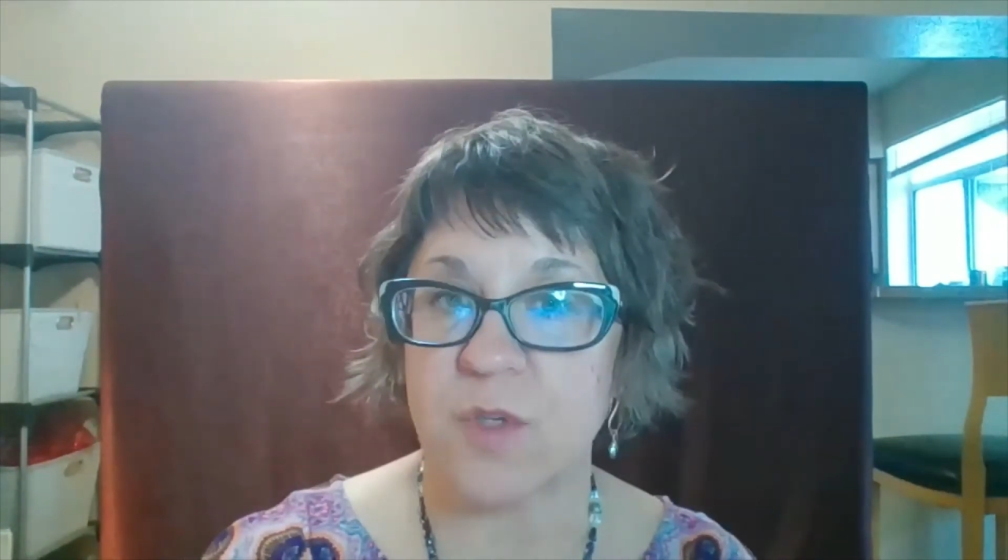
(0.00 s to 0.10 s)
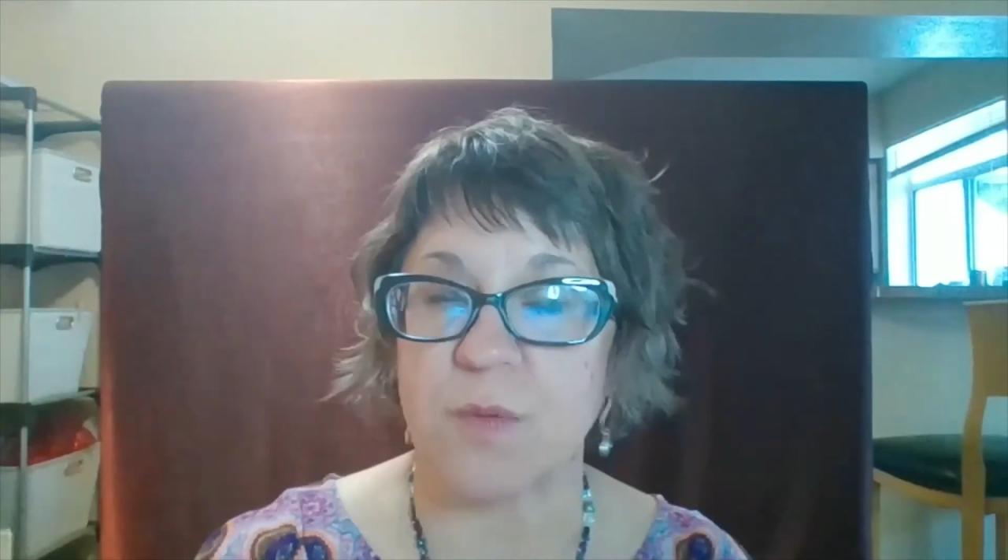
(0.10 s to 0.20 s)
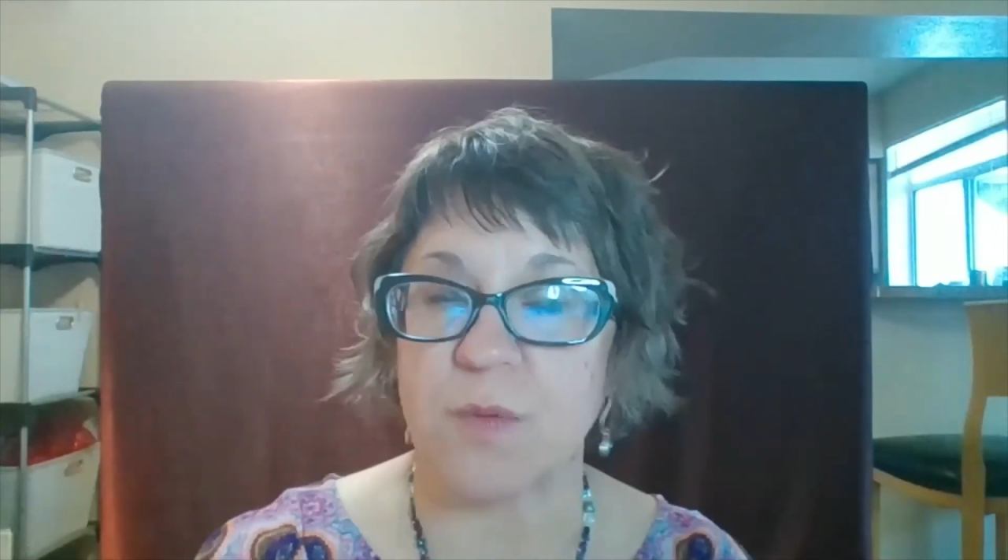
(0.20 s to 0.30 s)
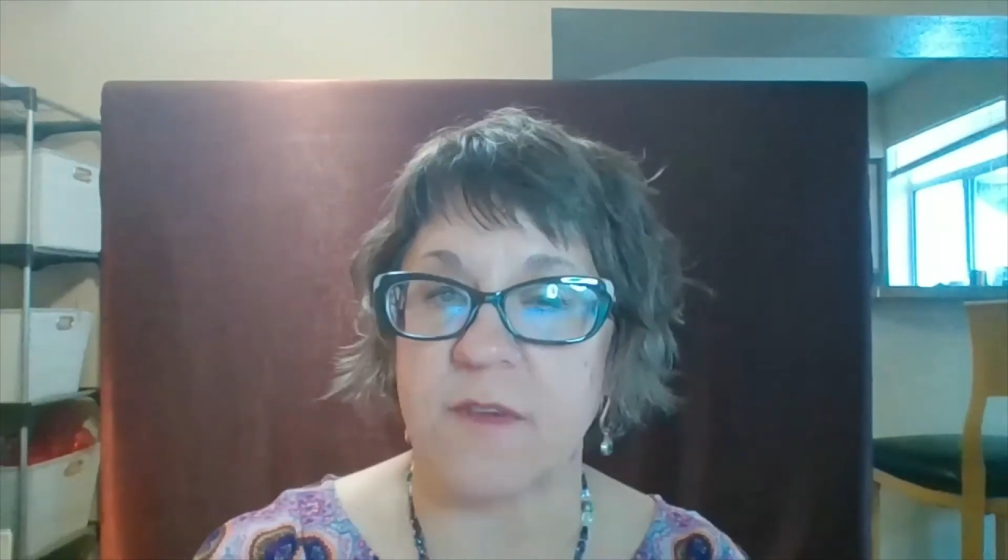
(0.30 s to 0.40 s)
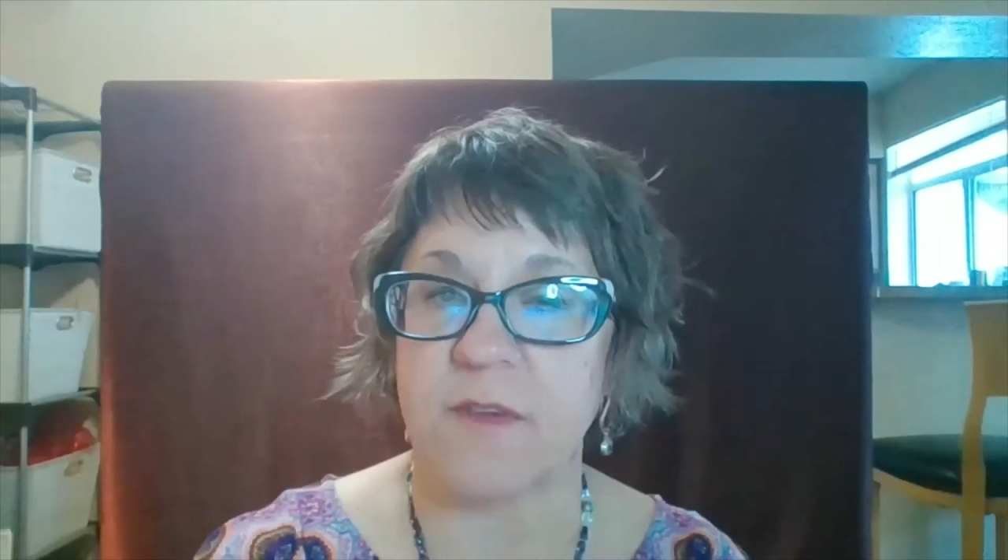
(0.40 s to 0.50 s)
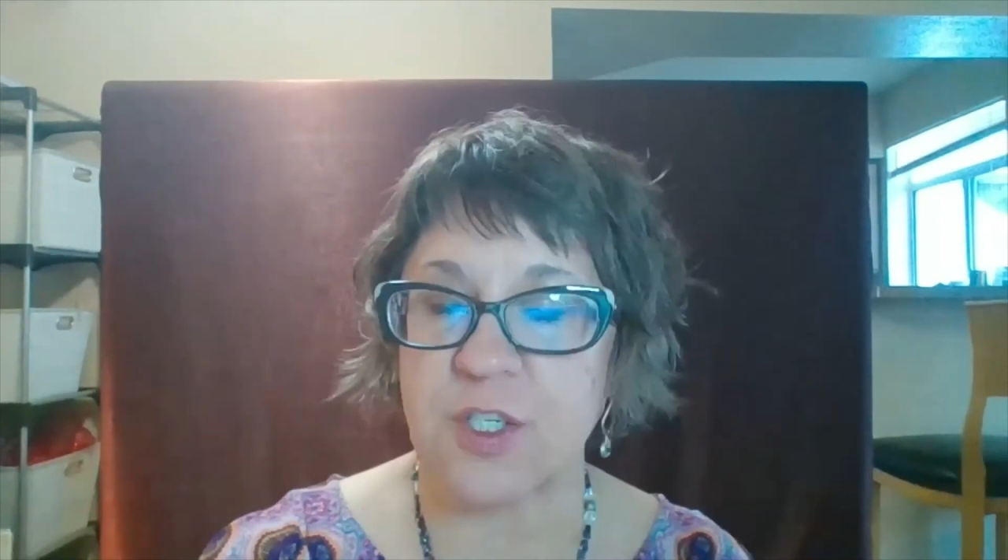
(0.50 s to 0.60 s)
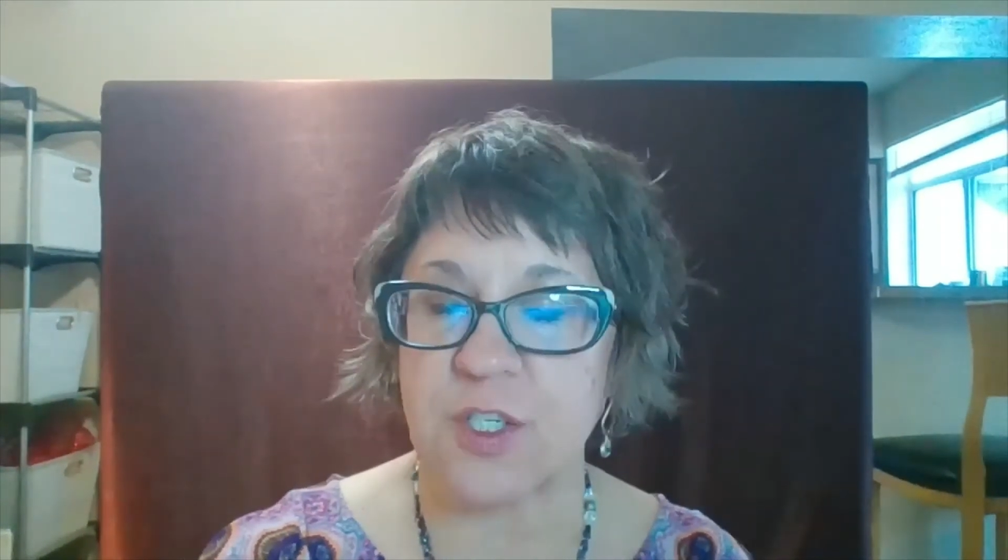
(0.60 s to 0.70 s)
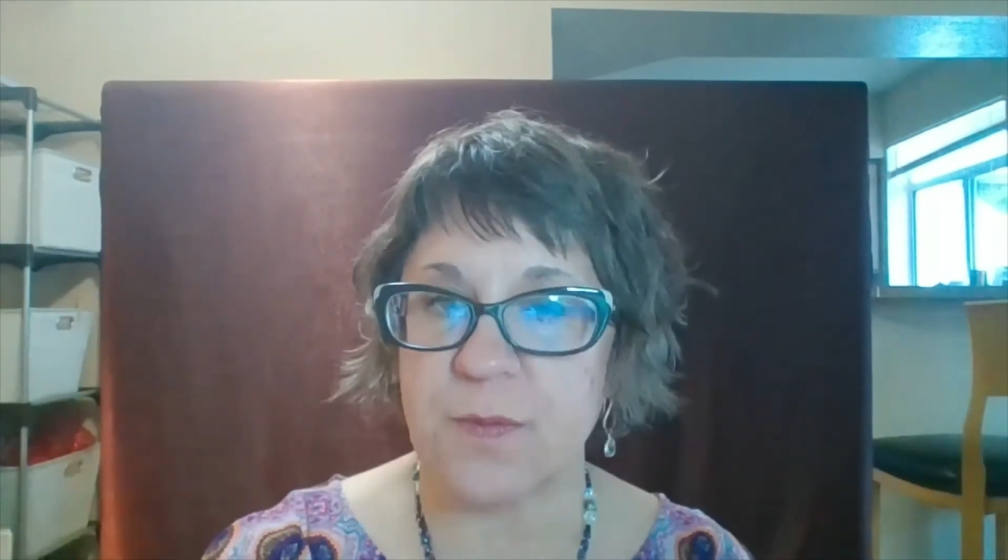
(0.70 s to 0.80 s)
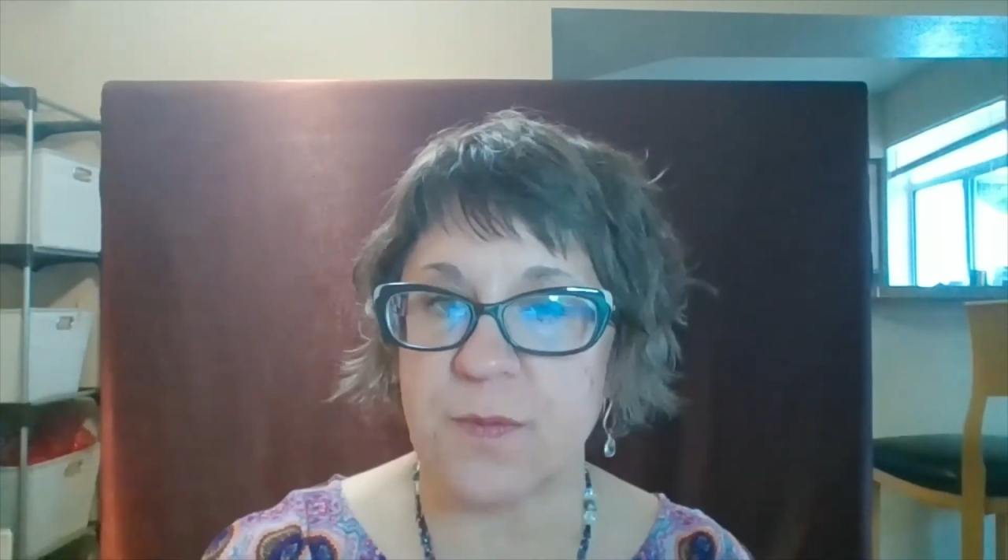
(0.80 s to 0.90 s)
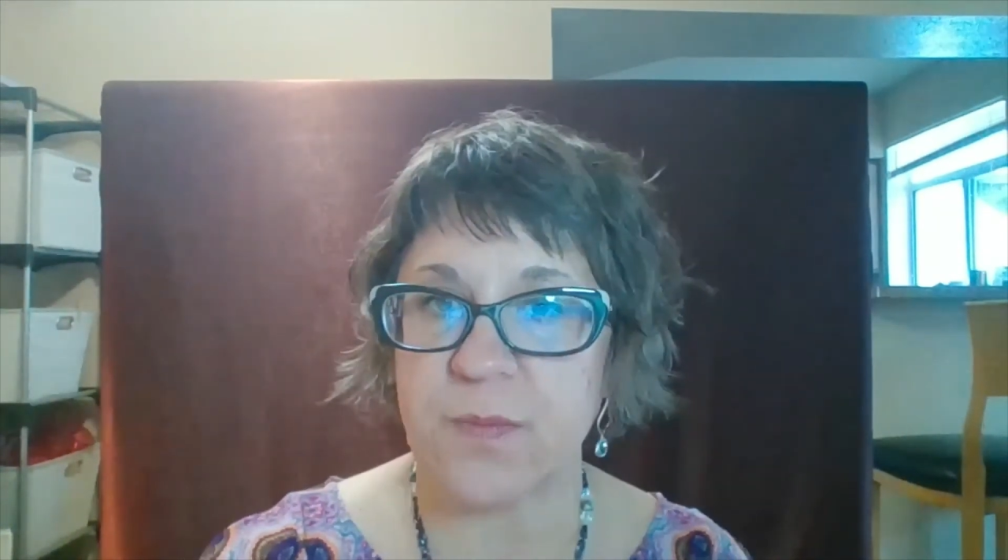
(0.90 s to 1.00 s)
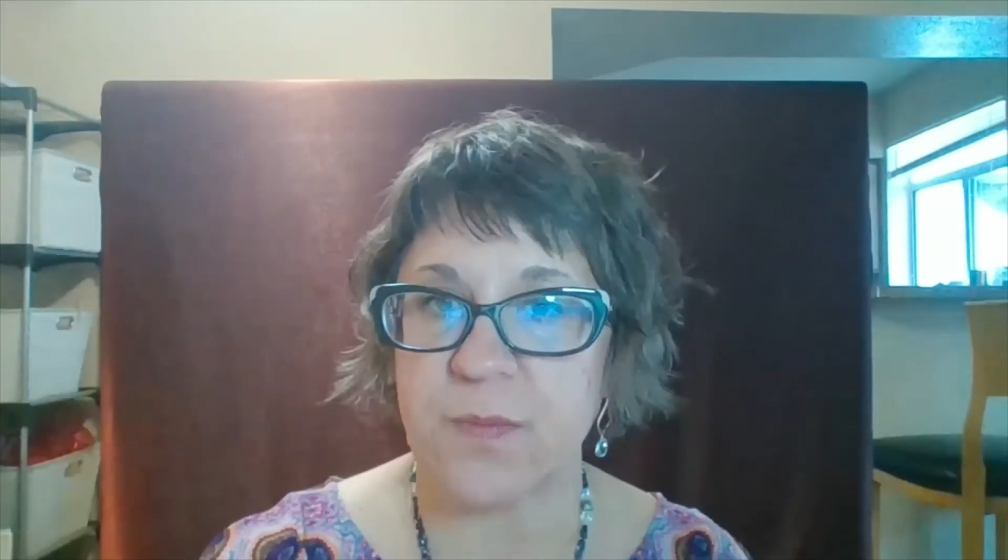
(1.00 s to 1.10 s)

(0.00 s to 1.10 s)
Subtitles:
to a professional